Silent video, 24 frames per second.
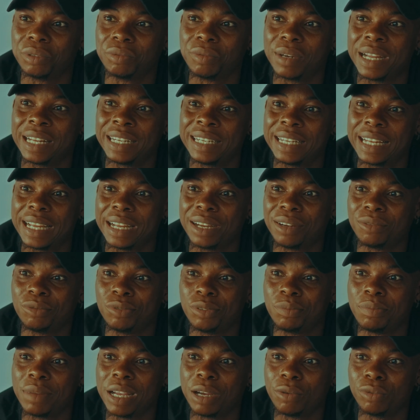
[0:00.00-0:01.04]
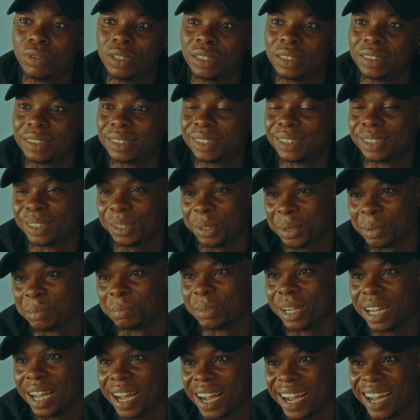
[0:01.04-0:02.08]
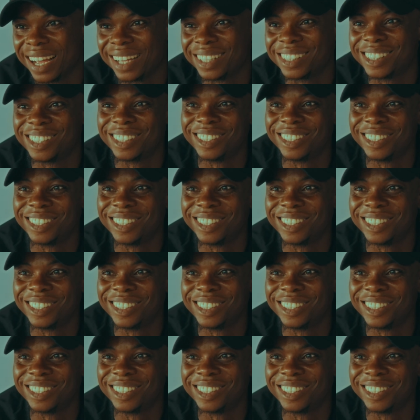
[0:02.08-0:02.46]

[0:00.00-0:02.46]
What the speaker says: went there, we met with some guys,